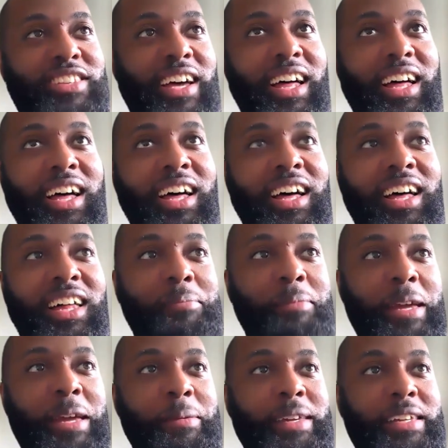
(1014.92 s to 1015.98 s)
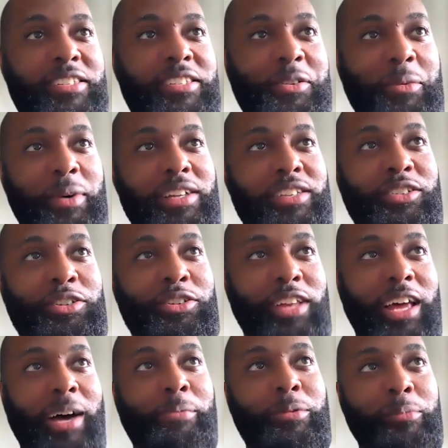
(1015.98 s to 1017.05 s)
that maybe in some ways
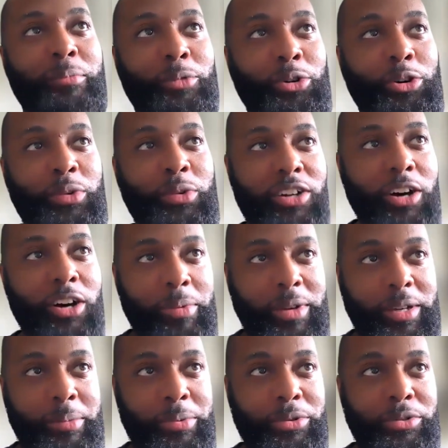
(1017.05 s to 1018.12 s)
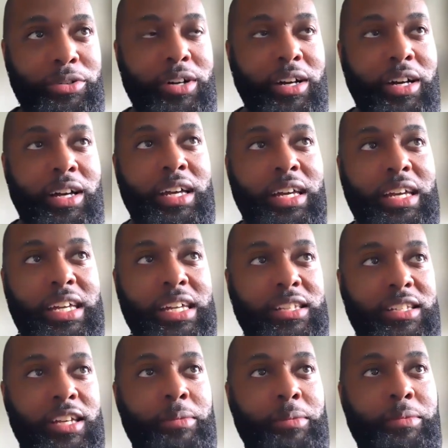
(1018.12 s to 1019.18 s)
could happen more with young people, in
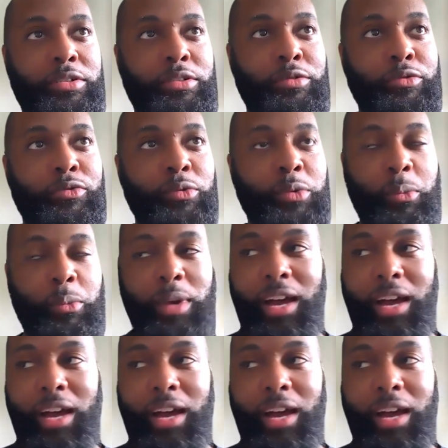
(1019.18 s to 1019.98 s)
terms of we